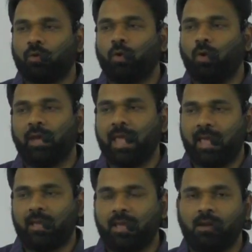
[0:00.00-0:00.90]
rho
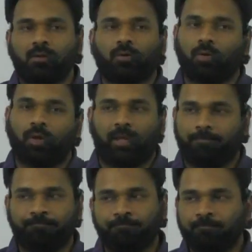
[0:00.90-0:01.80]
A.
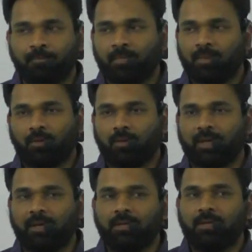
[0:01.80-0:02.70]

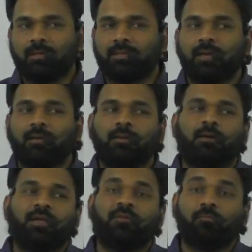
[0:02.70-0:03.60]
Okay,
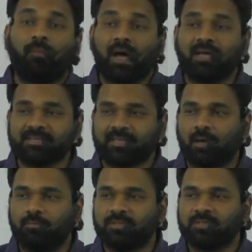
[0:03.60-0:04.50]
then if mass
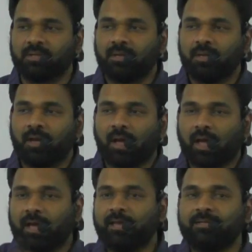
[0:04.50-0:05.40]
comes,
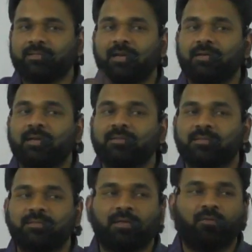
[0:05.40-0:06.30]
height and
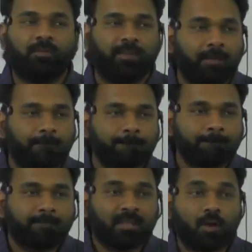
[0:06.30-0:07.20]
density will
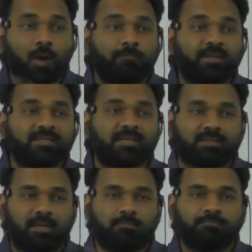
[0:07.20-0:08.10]
be
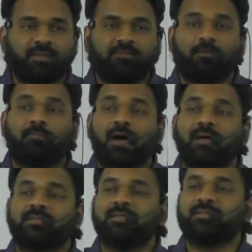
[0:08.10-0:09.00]
compensated. If the
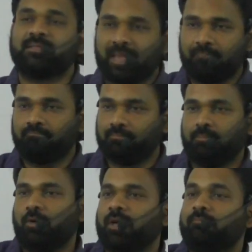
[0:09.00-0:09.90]
mass is
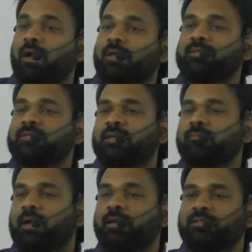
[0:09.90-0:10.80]
same, okay, mass is
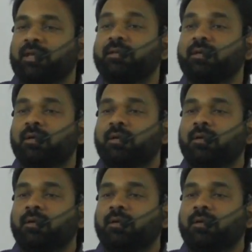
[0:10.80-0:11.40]
same, height and